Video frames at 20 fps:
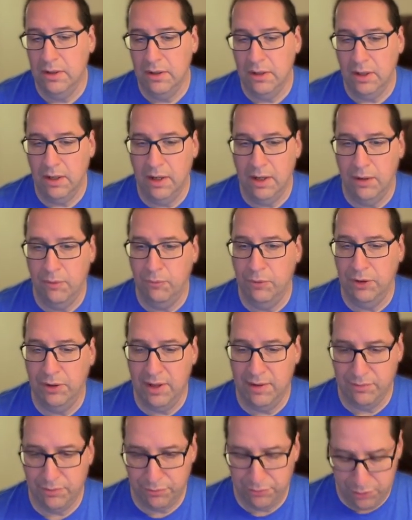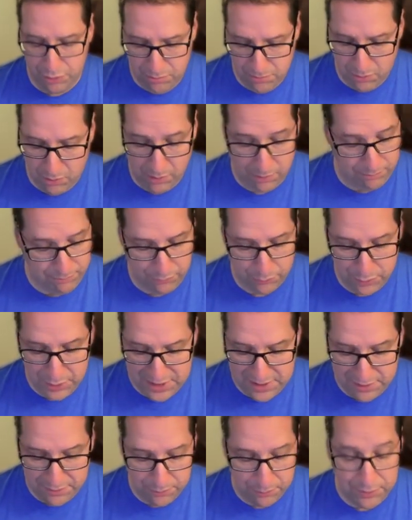we'll have a few more
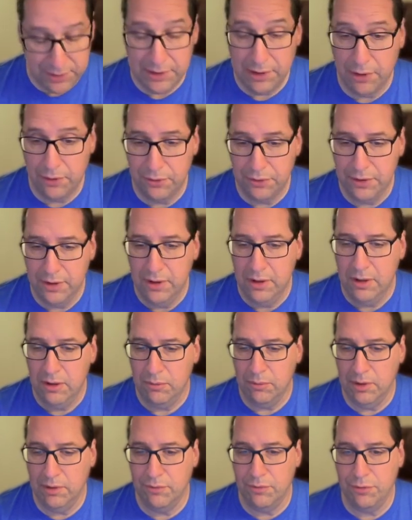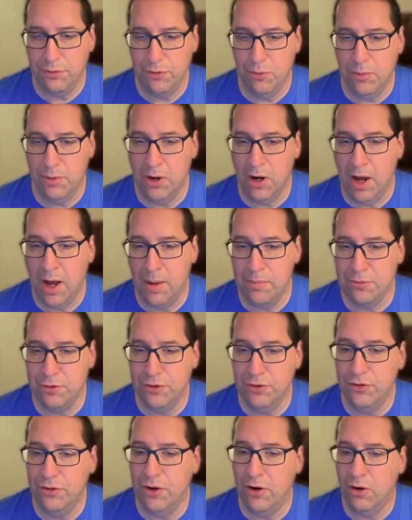reload. We'll have a few more
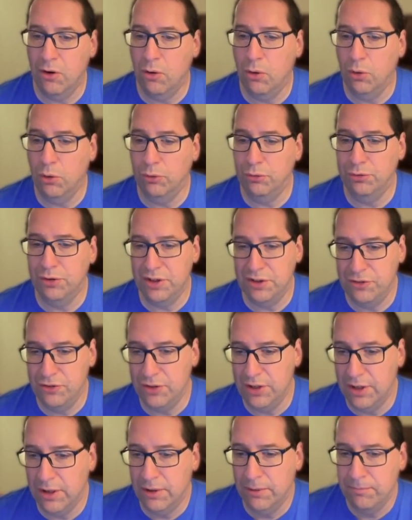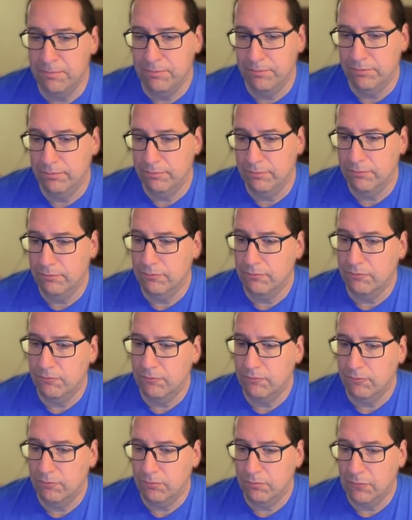options in our whole fits here.
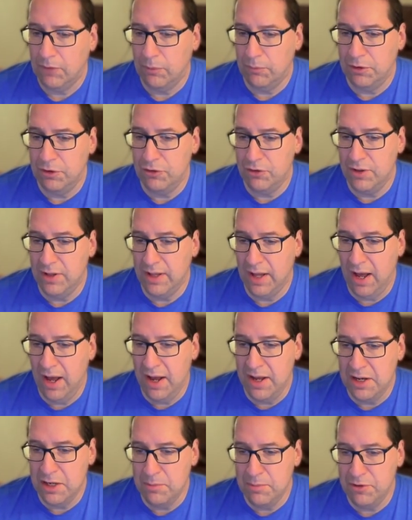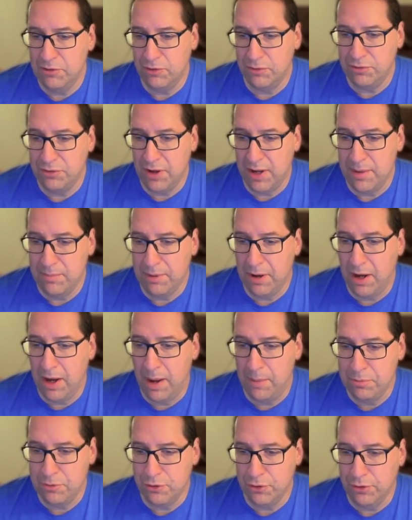We see that item is of type
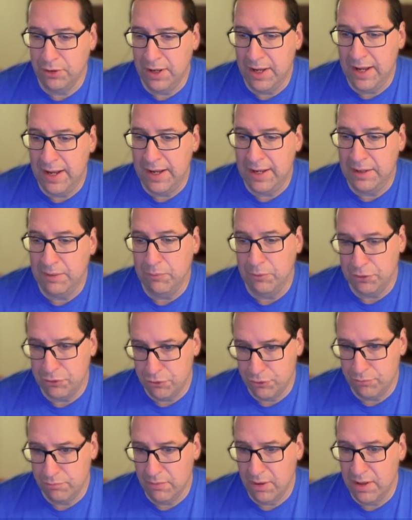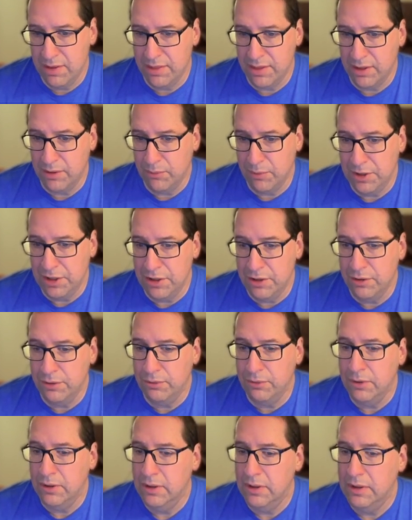optional A, which I think we
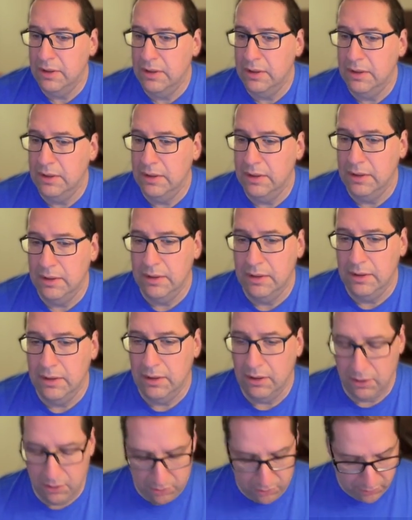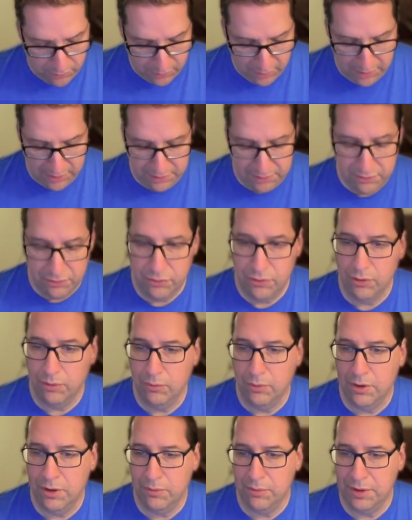knew. All right, so
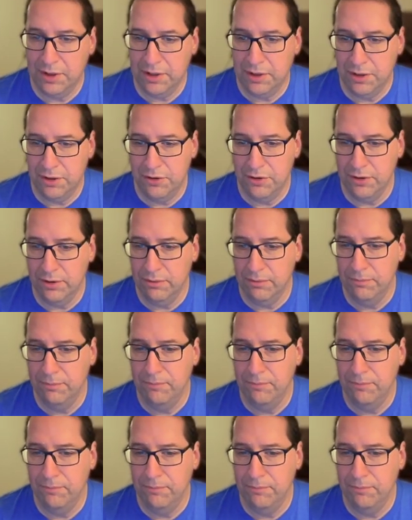what are we going to do?